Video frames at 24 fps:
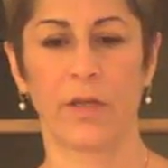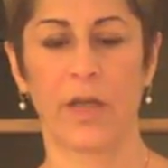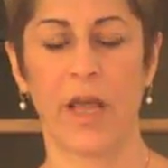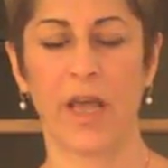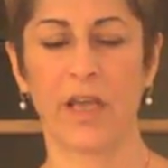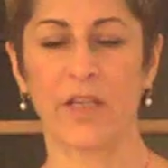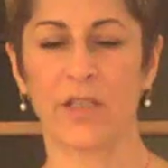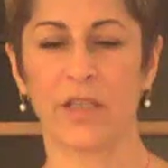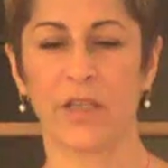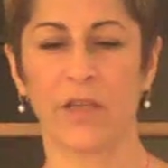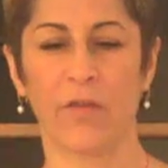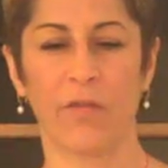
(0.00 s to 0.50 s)

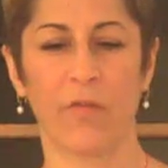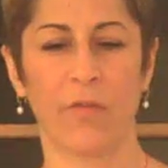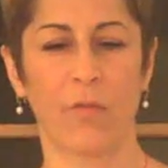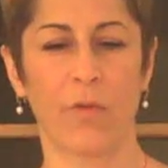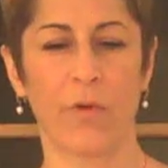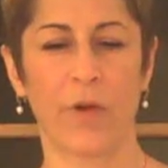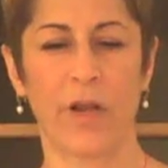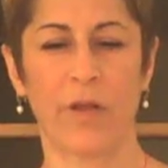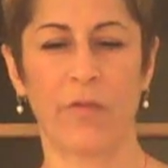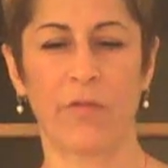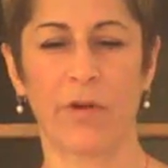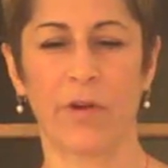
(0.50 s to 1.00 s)
as if
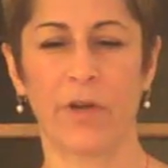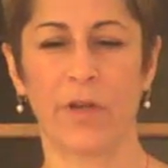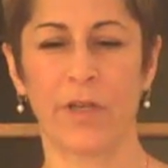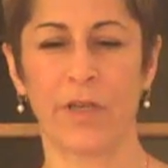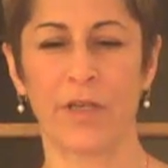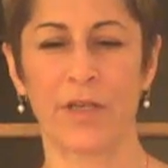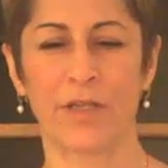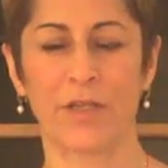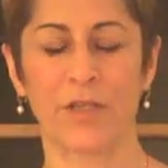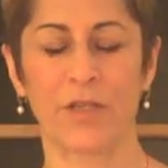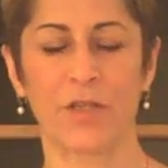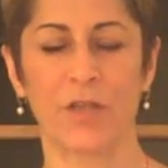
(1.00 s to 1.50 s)
whatever it
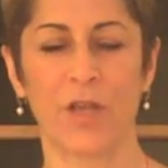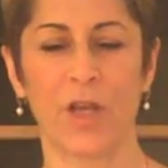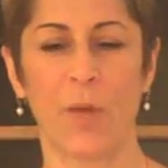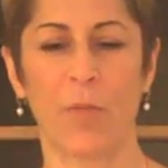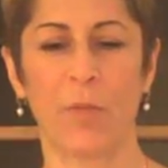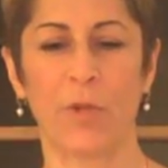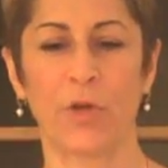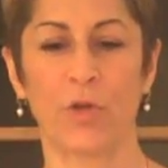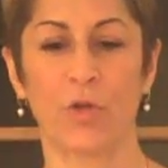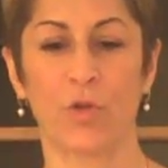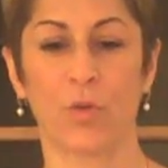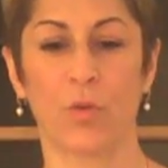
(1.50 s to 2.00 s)
is
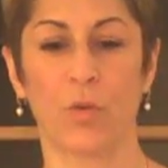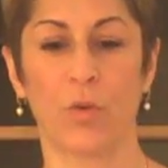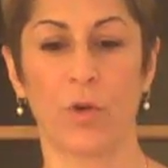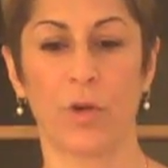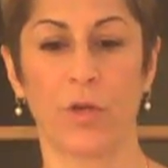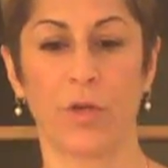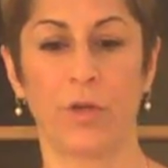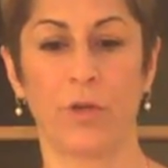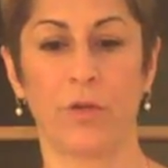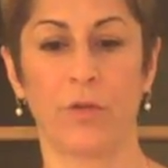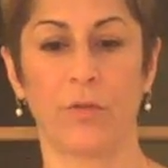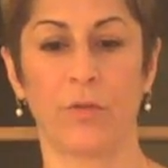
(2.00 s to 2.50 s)
coming
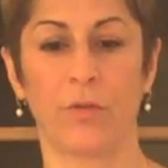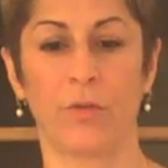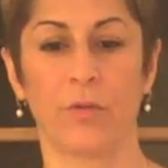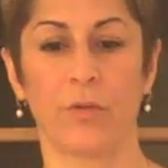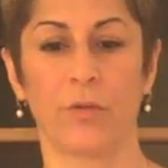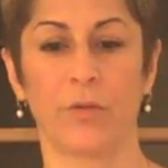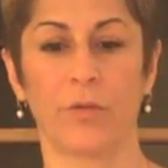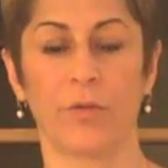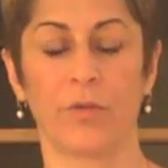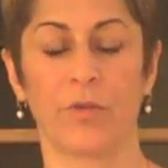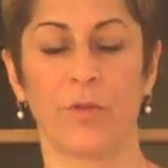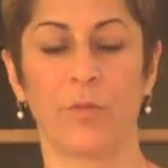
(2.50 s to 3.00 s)
toward you
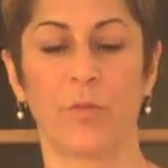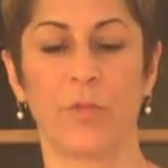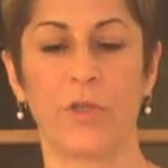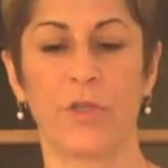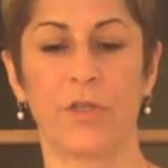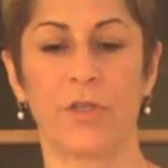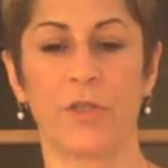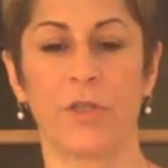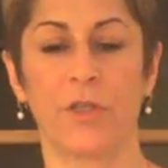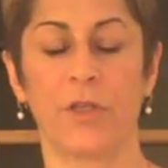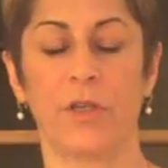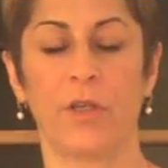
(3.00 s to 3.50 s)
to be
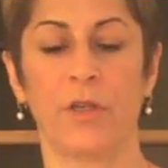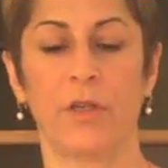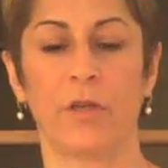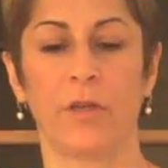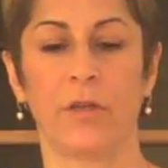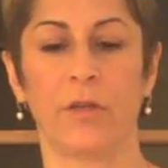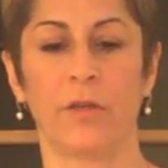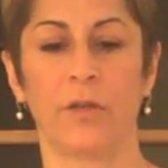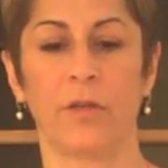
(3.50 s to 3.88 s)
seen.